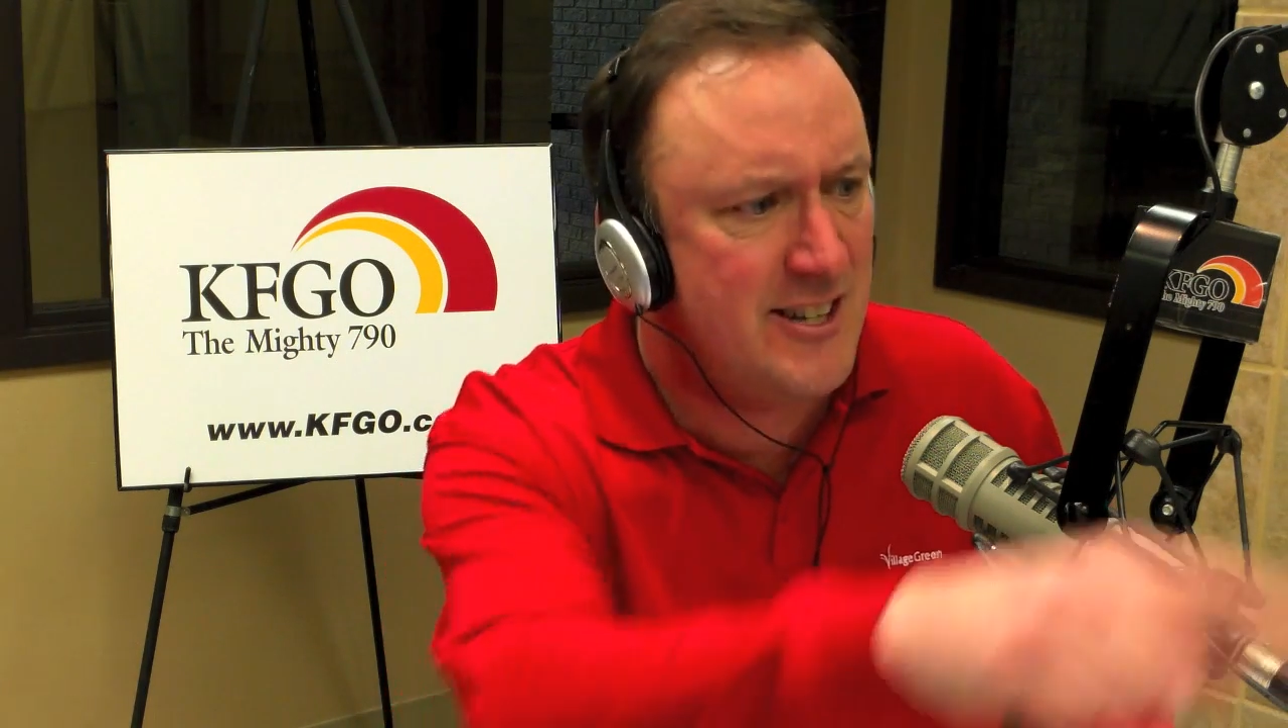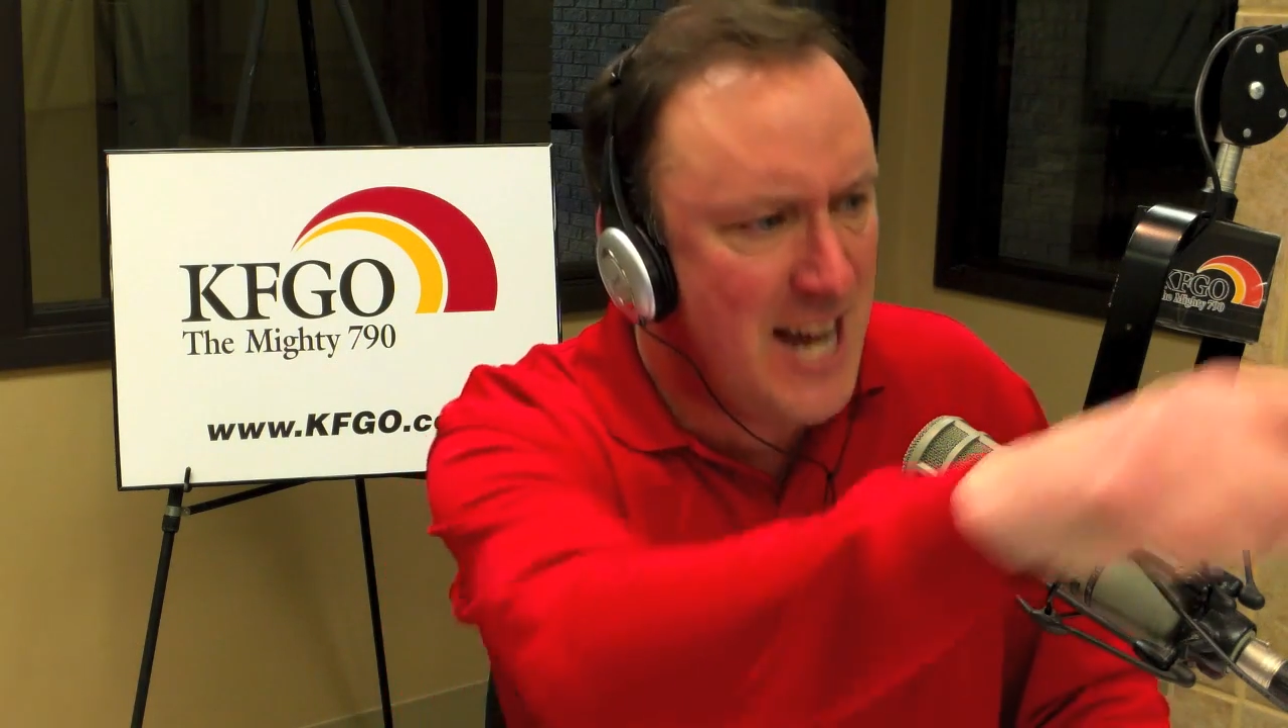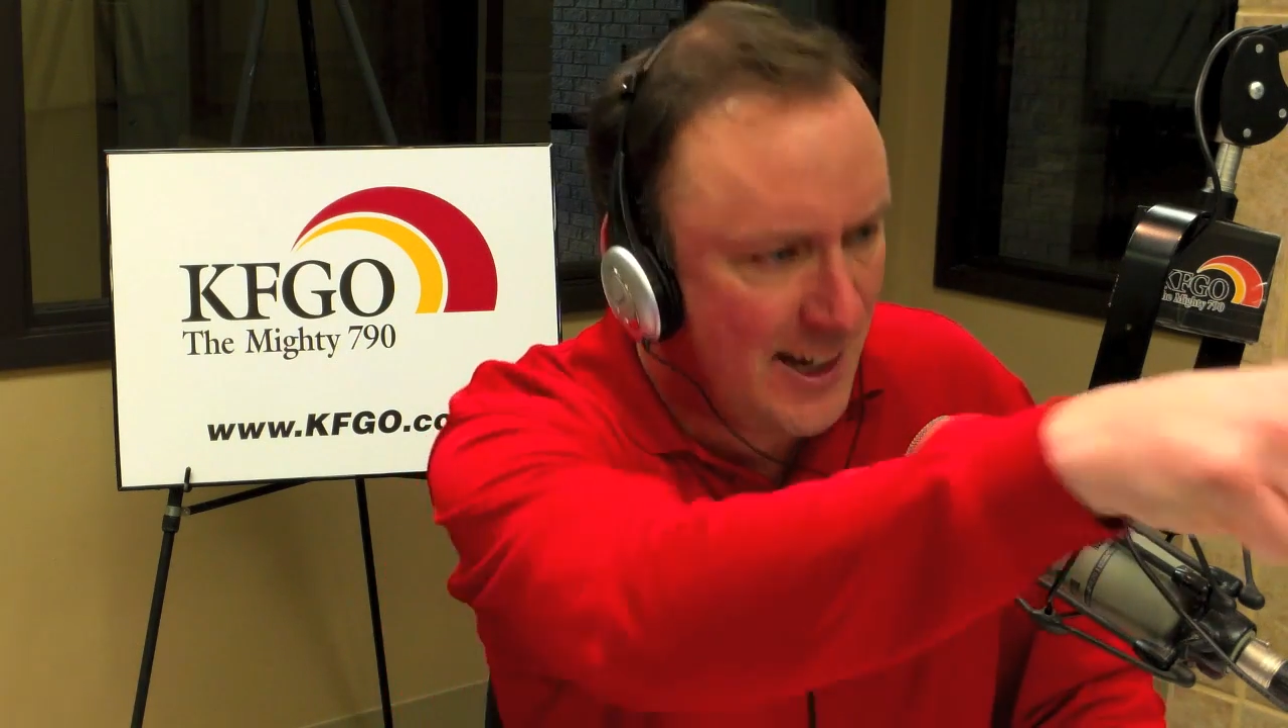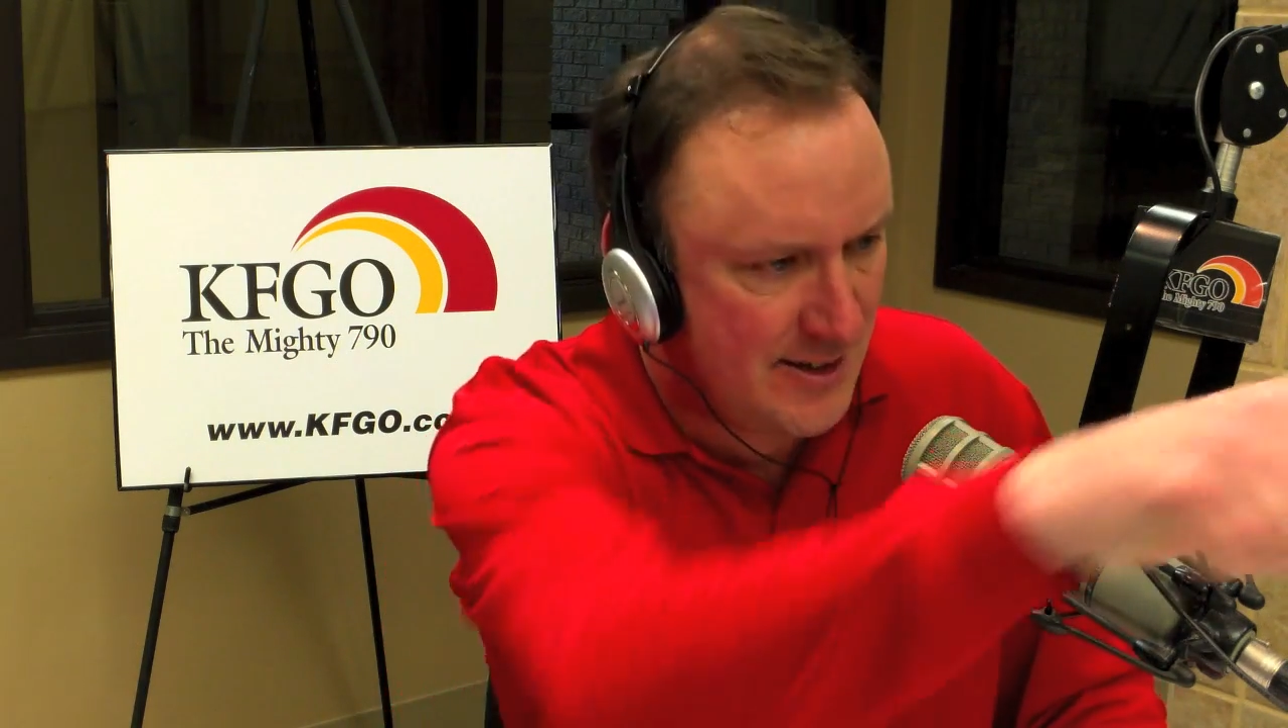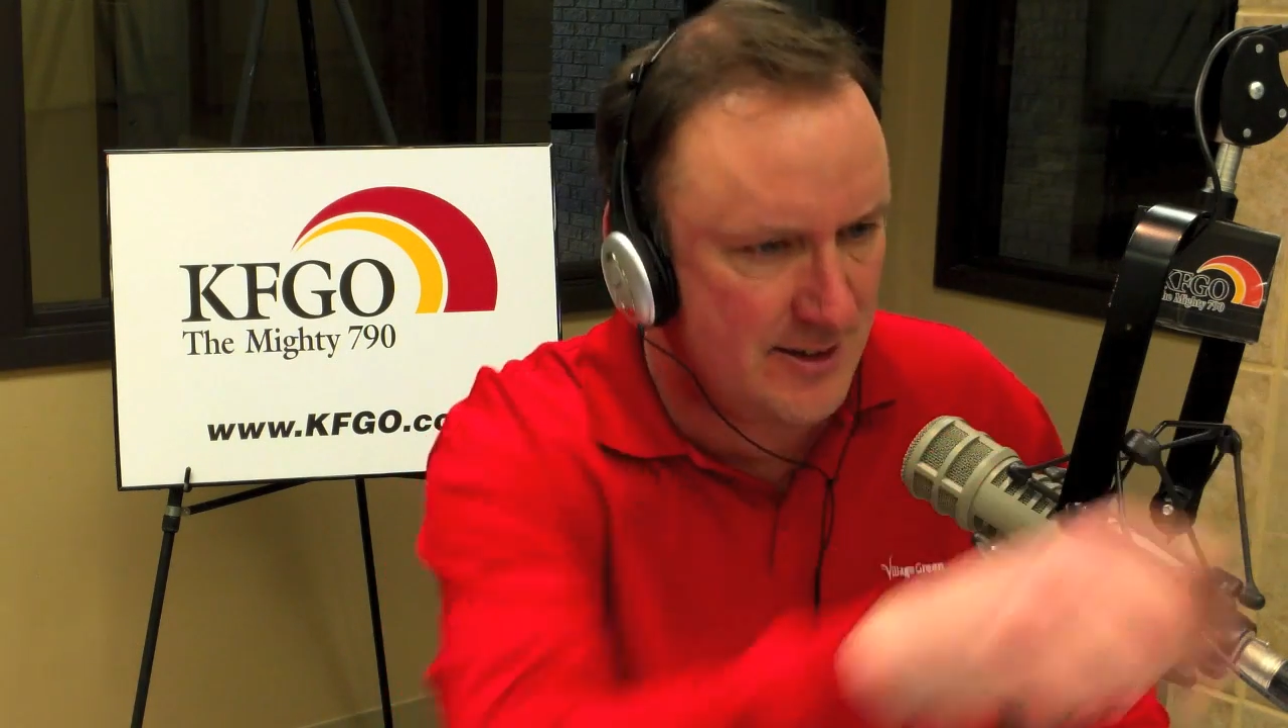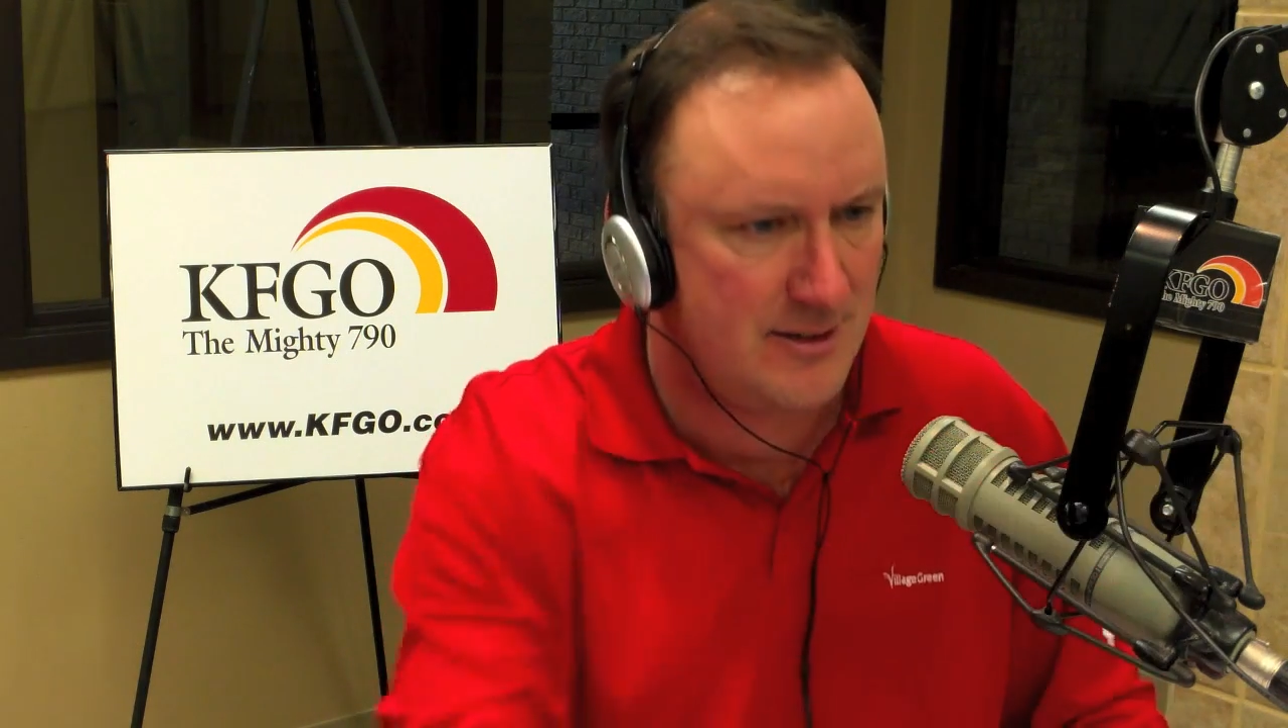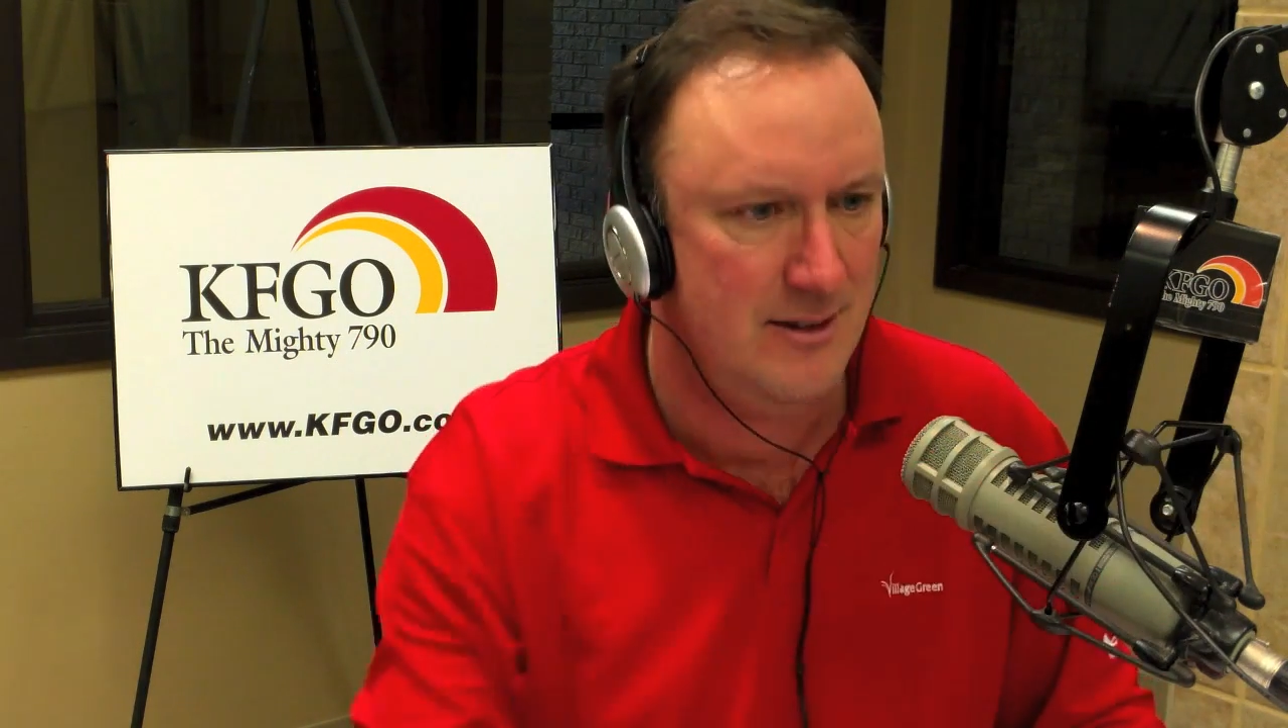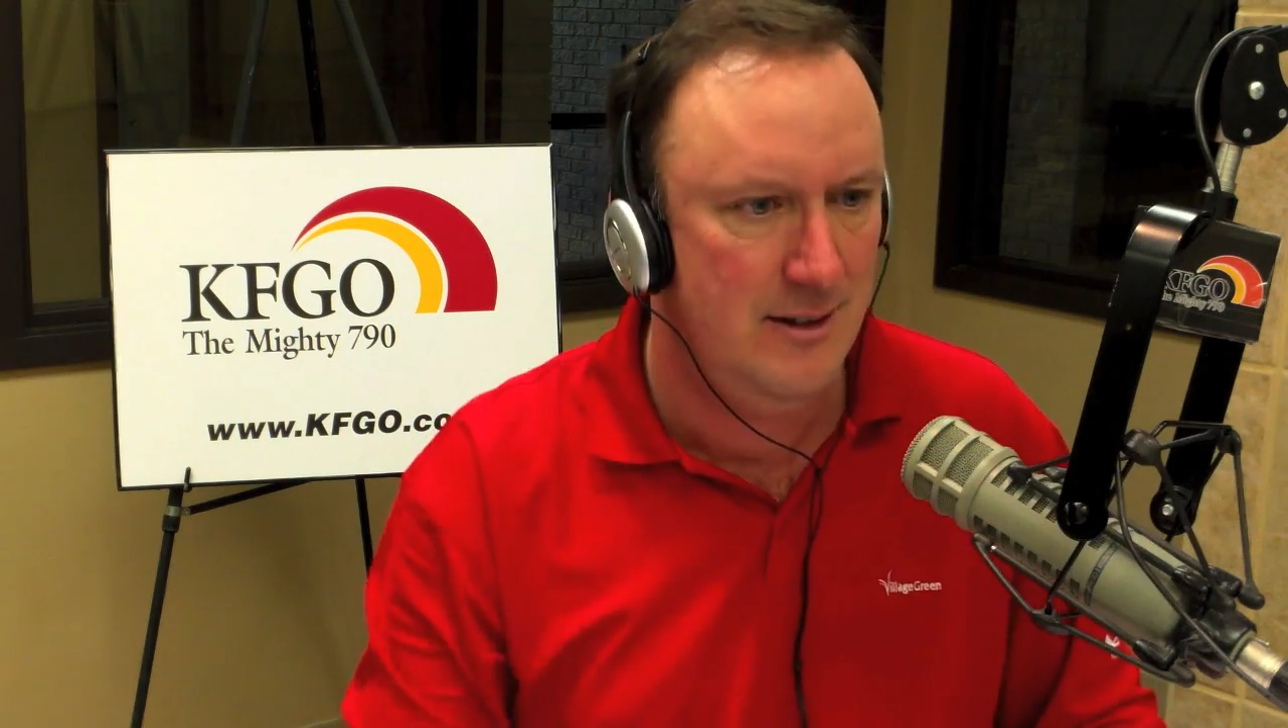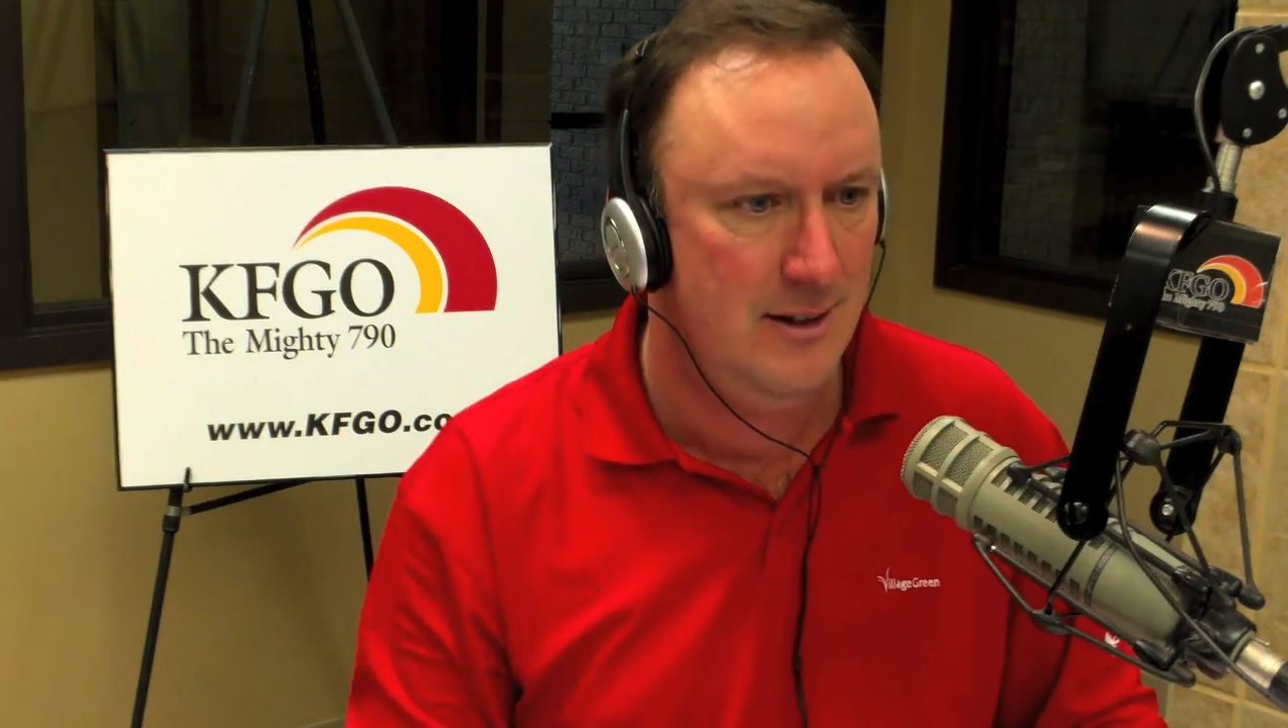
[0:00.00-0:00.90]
Texas.